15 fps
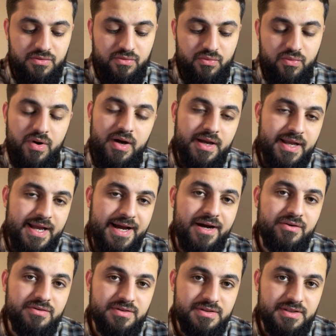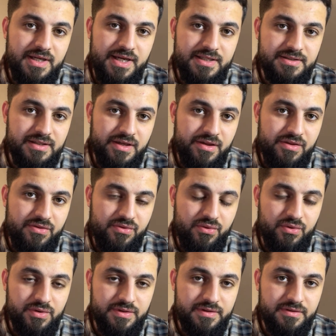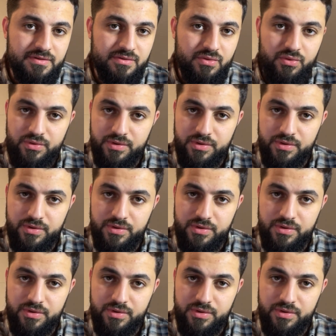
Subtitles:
what counts as a thought or